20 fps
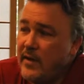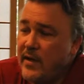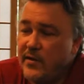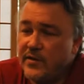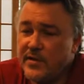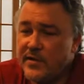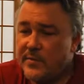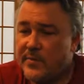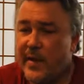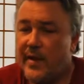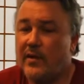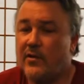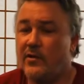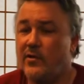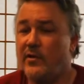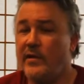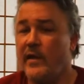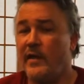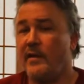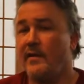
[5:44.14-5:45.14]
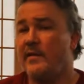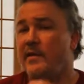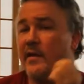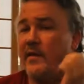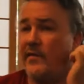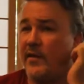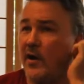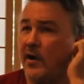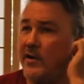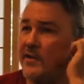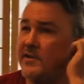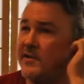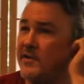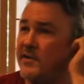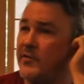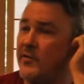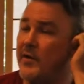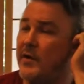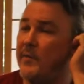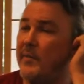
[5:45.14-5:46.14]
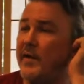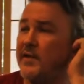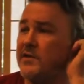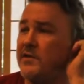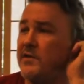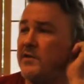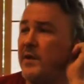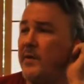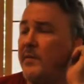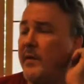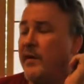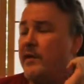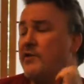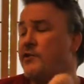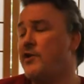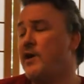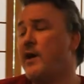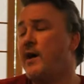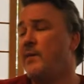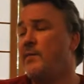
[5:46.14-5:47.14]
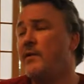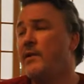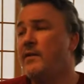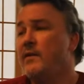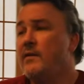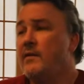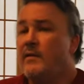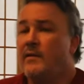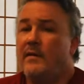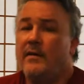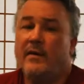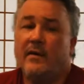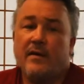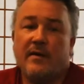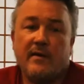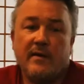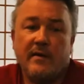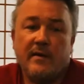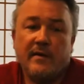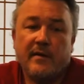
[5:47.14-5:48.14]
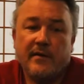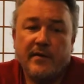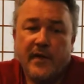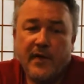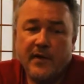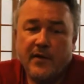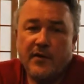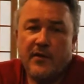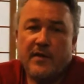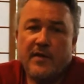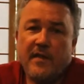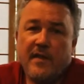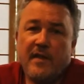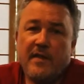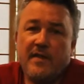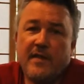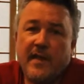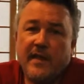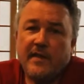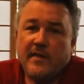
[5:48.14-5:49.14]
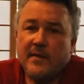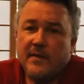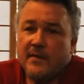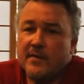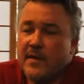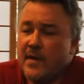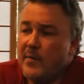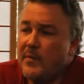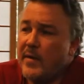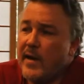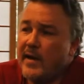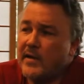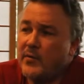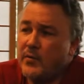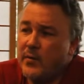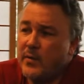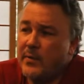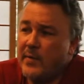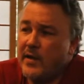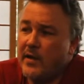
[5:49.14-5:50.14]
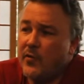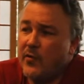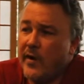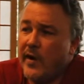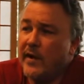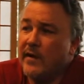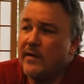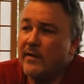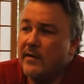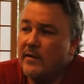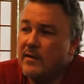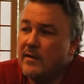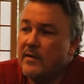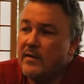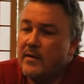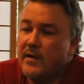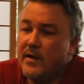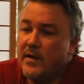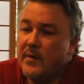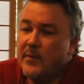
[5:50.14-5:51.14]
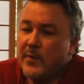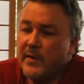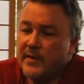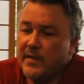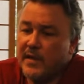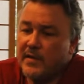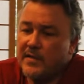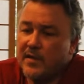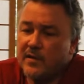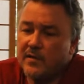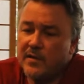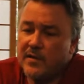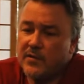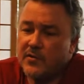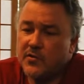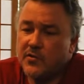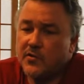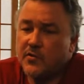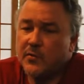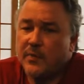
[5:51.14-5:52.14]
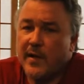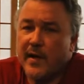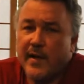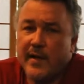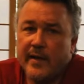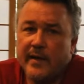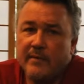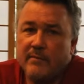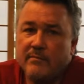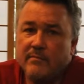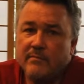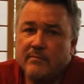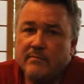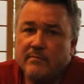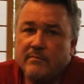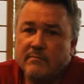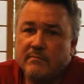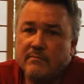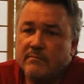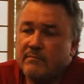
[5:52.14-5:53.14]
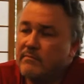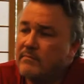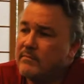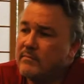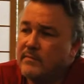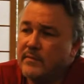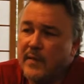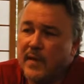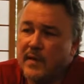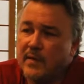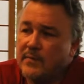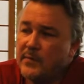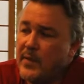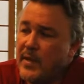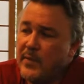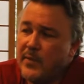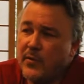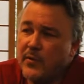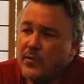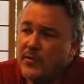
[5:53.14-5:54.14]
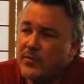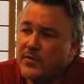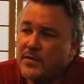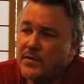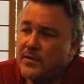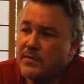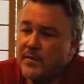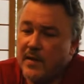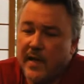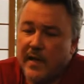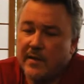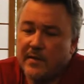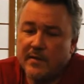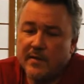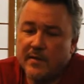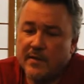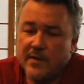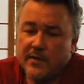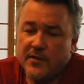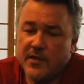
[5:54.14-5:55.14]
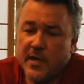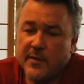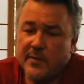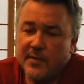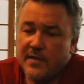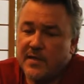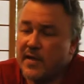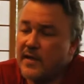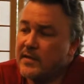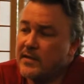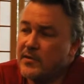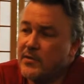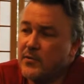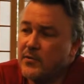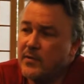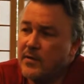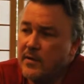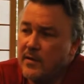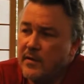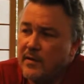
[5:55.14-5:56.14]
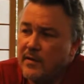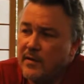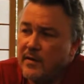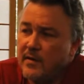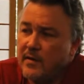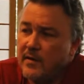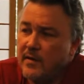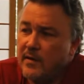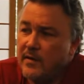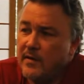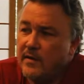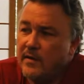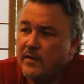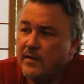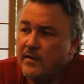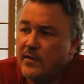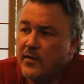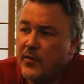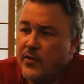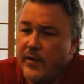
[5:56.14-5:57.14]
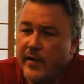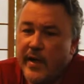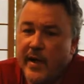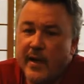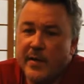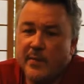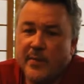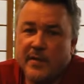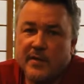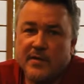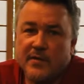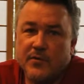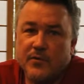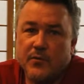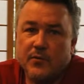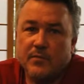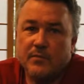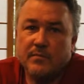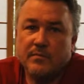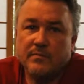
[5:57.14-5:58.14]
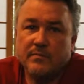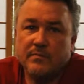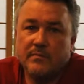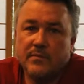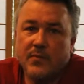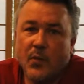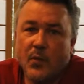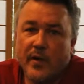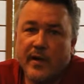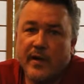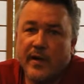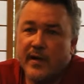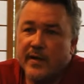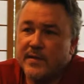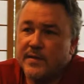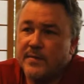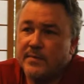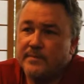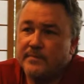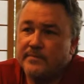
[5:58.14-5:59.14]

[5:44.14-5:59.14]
or just better looking. If the artists are doing a better job, then you'd think that the impact would be greater. But that's all controlled by people their job is not to create, but to organize.